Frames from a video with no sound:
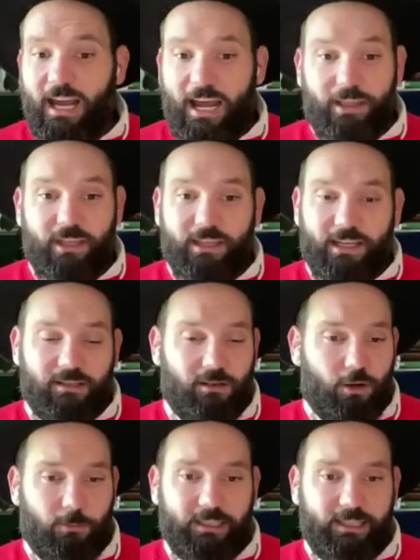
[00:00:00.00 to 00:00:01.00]
Yeah, I think that is a
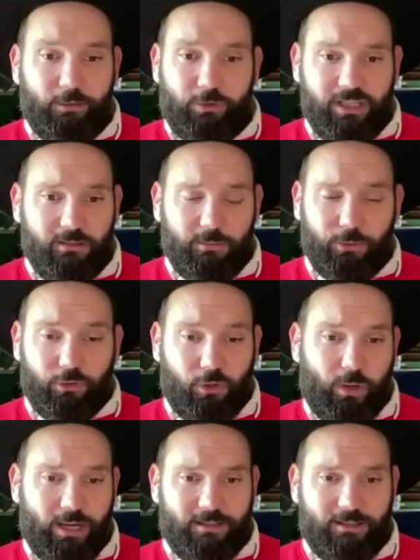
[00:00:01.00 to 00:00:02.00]
completely reasonable
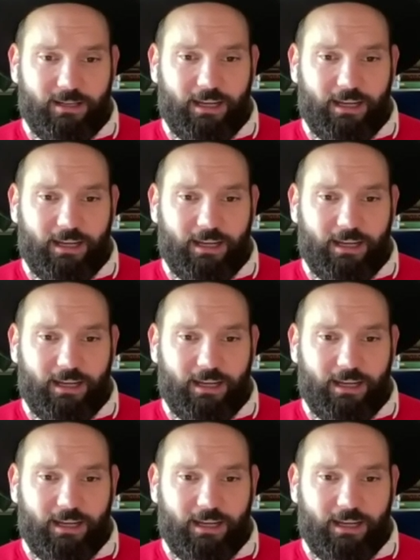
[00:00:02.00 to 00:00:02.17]
request.